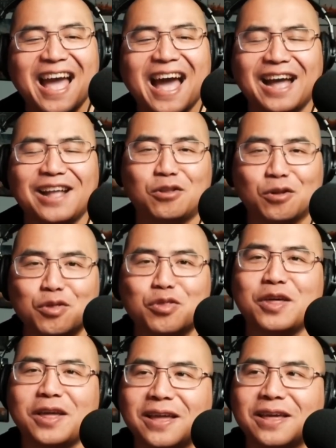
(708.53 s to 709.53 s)
I do
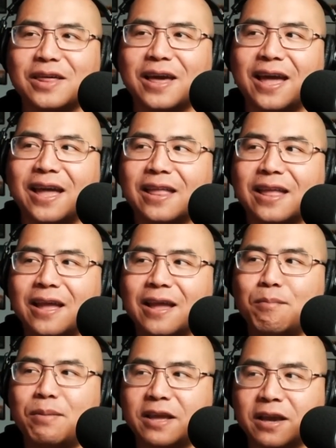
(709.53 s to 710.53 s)
think that
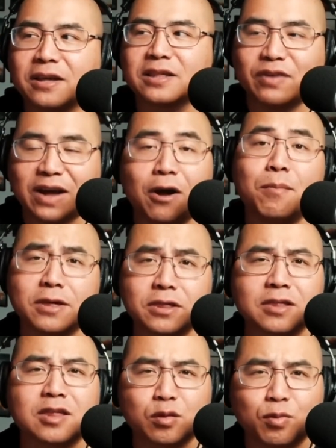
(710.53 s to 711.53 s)
because of how
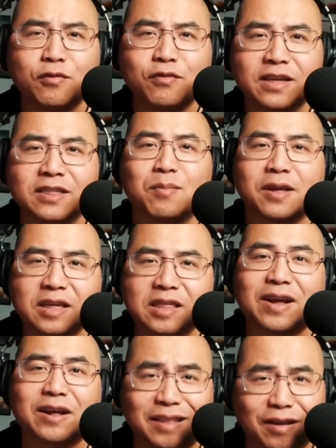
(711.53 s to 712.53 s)
ambitious this movie is and because
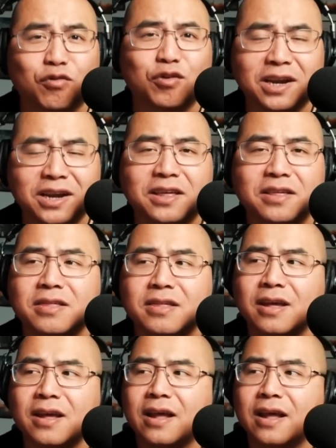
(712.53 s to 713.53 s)
of how different it
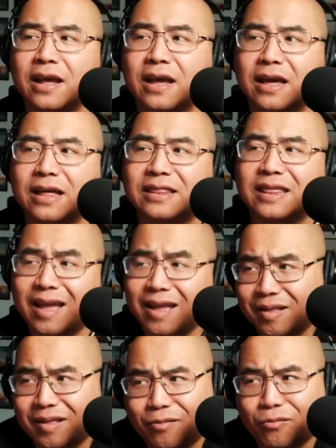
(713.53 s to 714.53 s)
is,
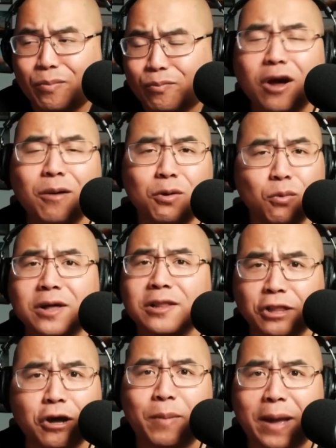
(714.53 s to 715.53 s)
that we probably will
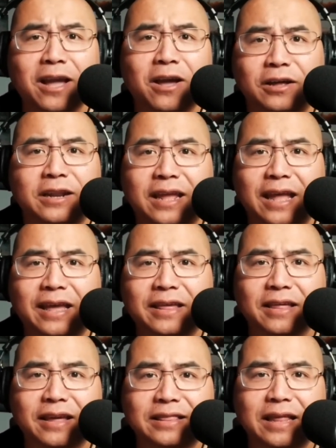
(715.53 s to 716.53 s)
look back on it
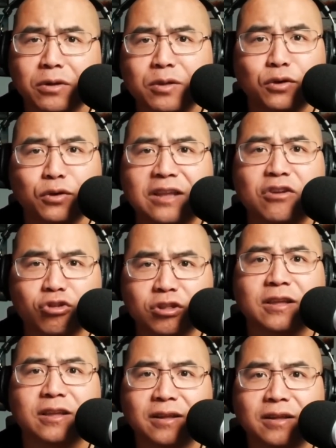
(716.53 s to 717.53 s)
as like, that was a pretty
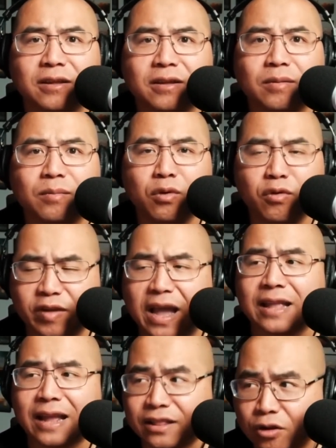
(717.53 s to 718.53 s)
interesting movie.
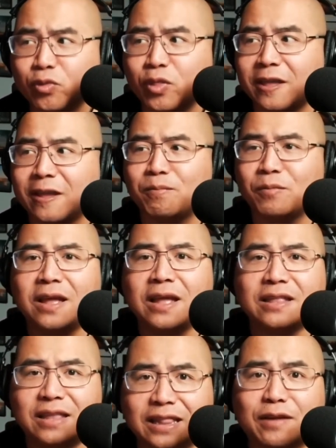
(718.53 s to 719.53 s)
I don't think it
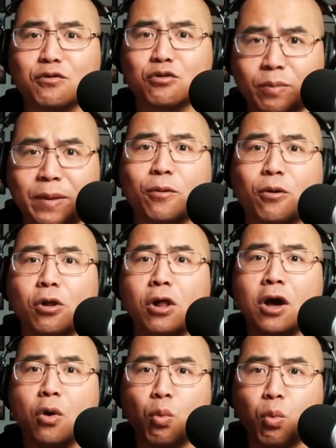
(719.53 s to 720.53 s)
delivers what people
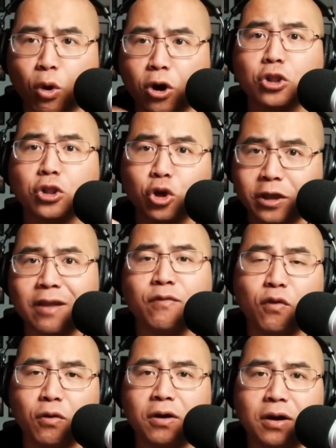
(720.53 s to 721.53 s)
were looking
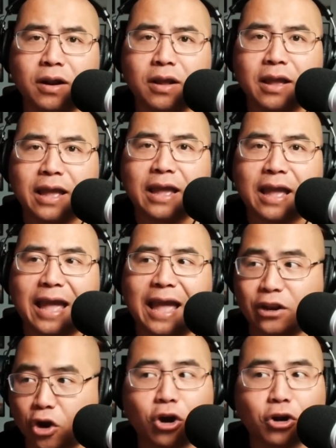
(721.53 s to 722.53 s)
for
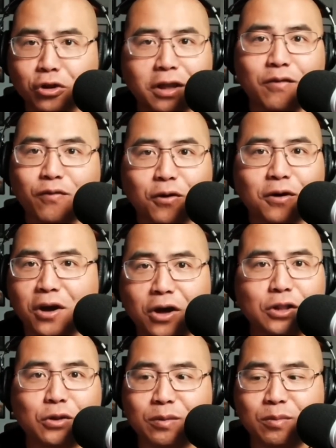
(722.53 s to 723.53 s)
and are looking for in a
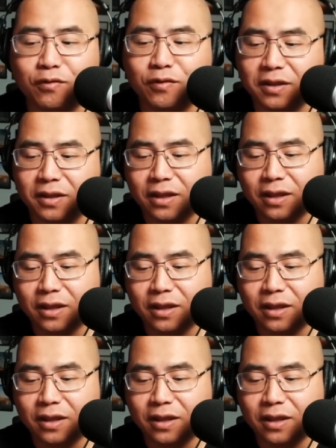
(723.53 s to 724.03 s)
Halloween movie.